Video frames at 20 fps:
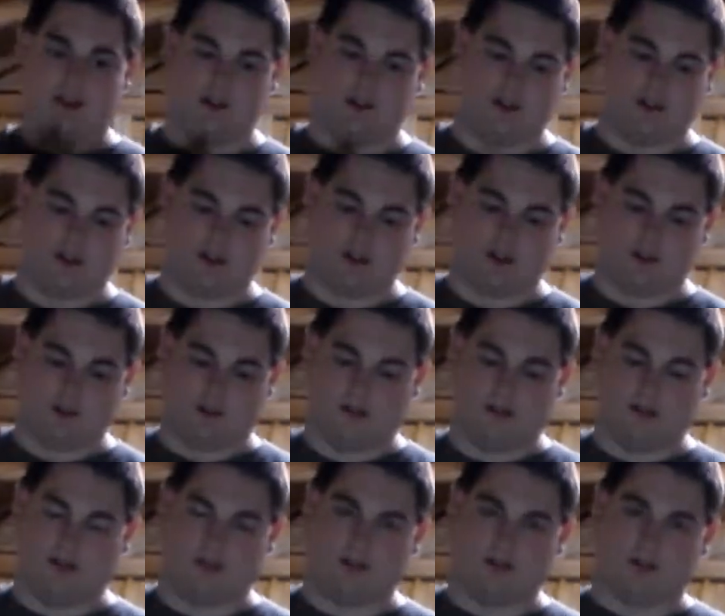And you know, you
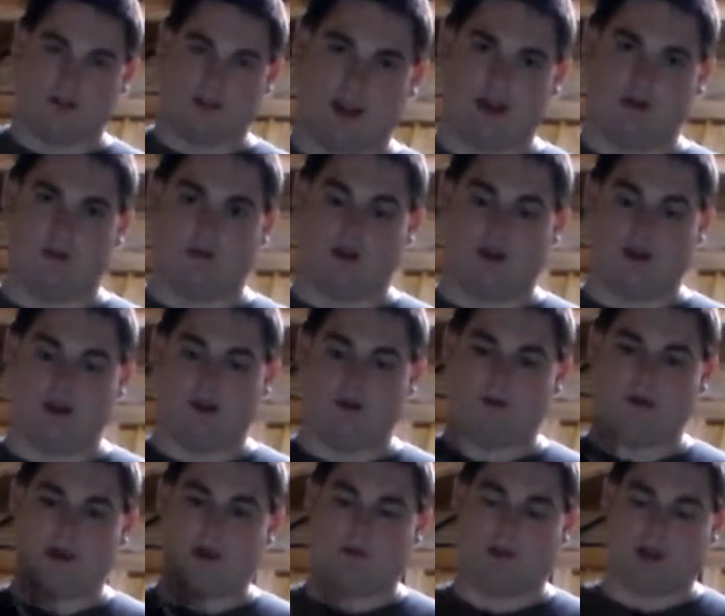can take them around
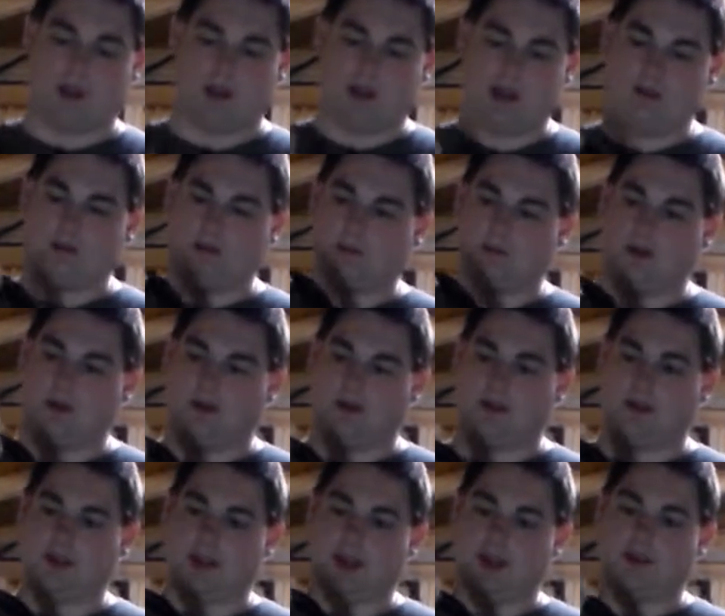anywhere, but it keeps them
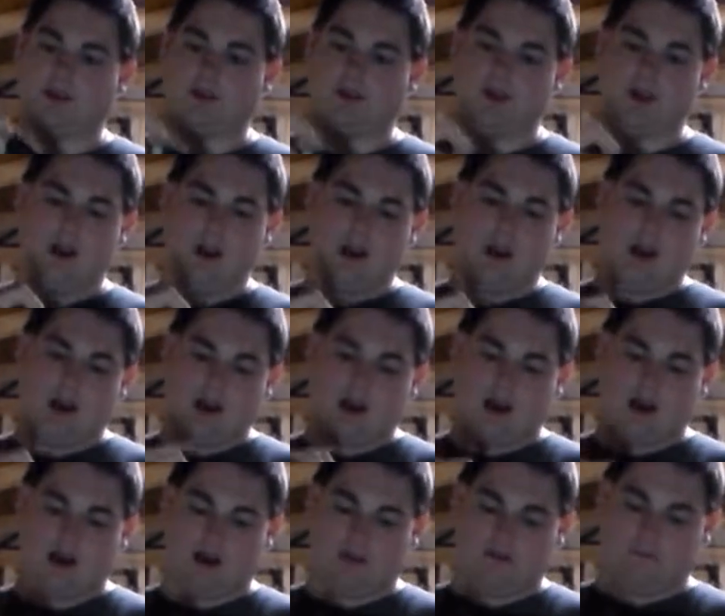held together.
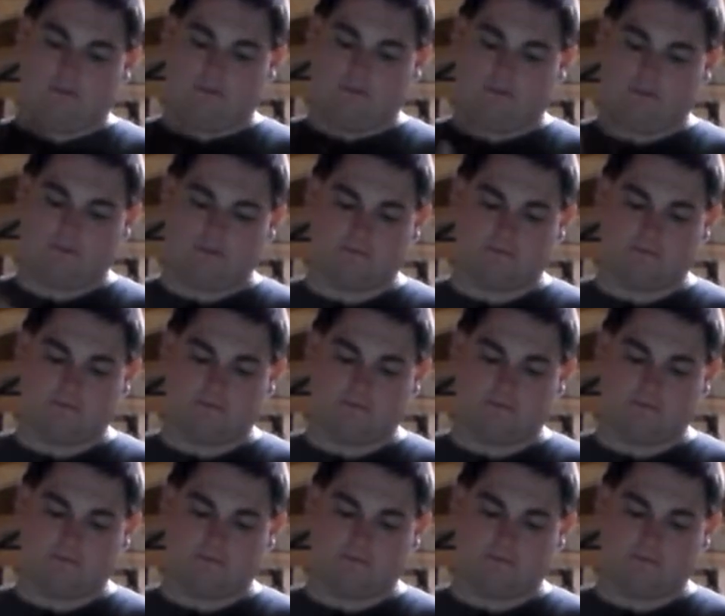They're